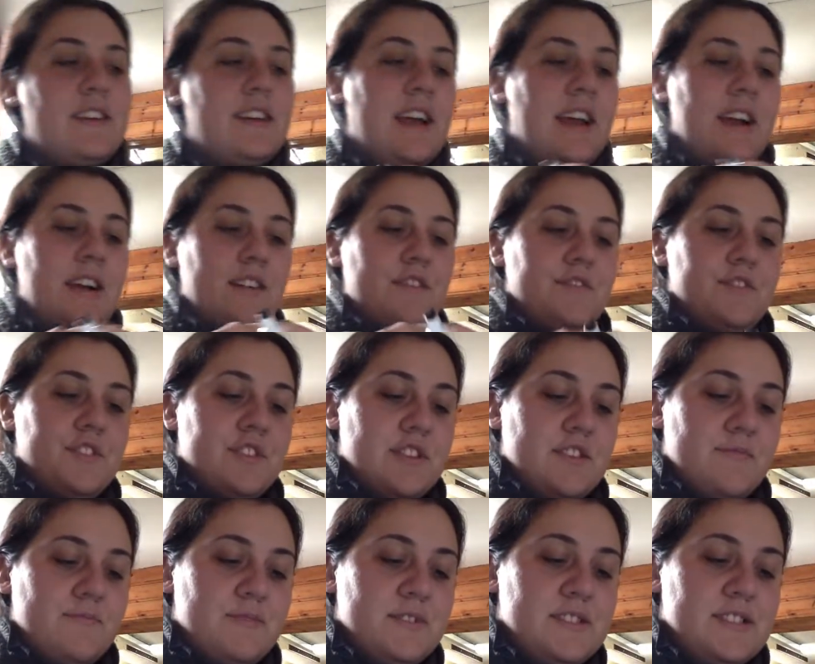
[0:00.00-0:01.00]
After
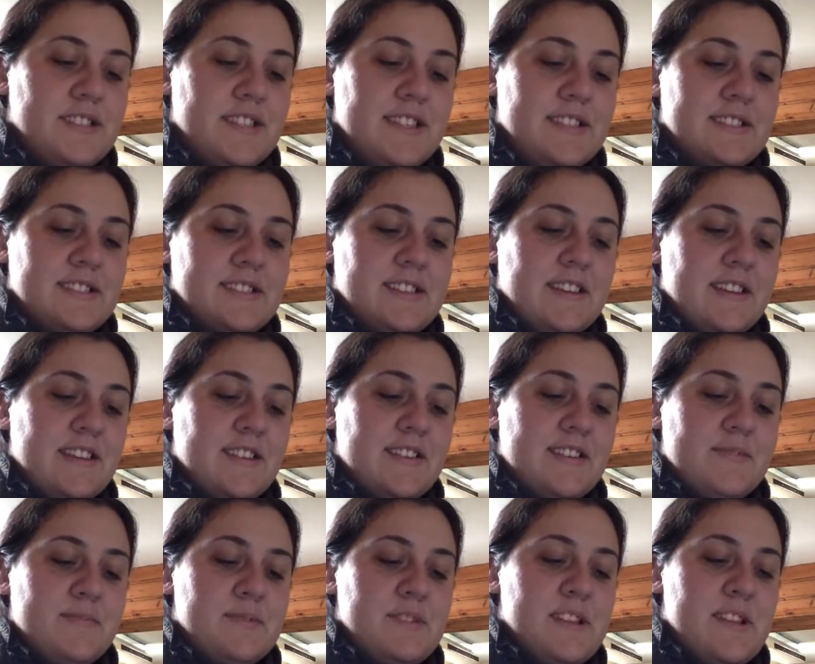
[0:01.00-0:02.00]
number 6
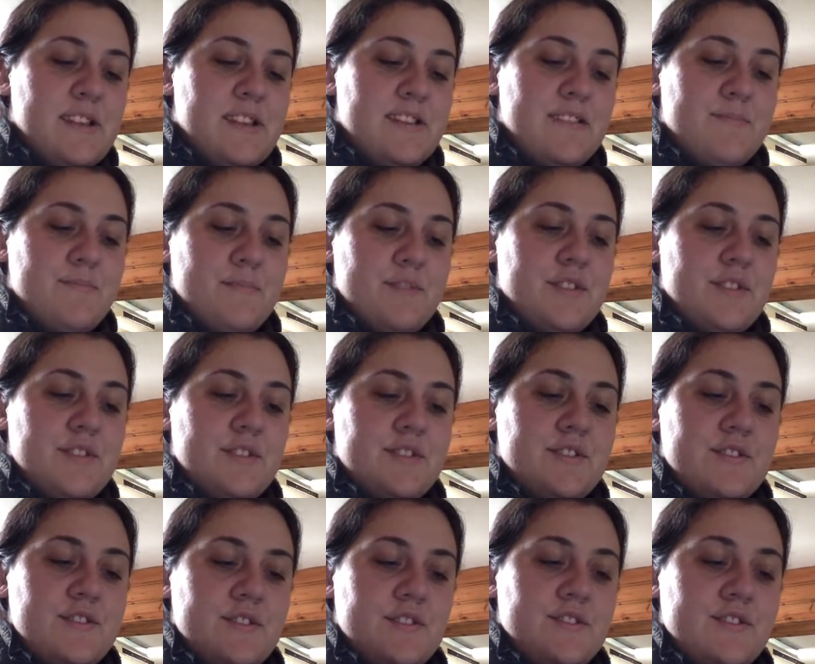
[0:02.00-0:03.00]
comes
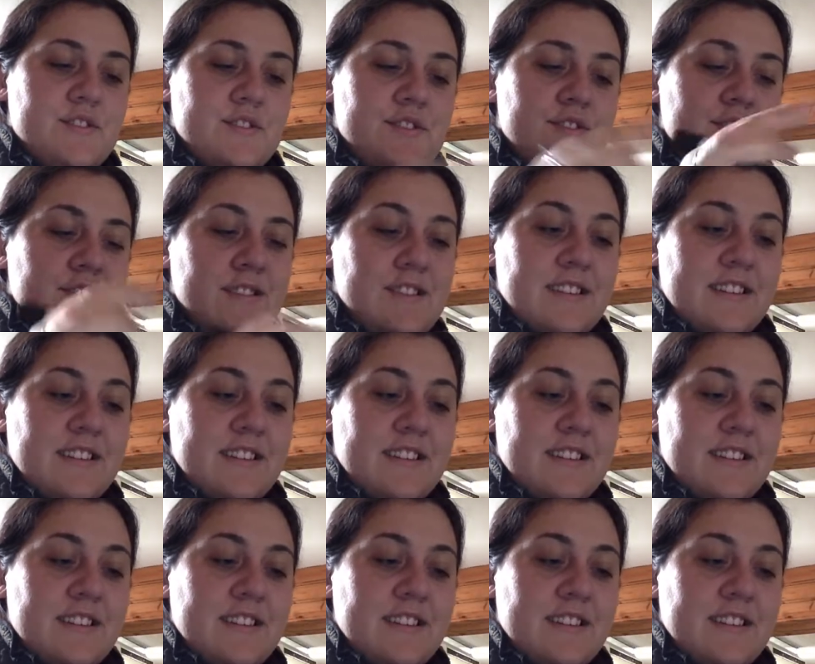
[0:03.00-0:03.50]
number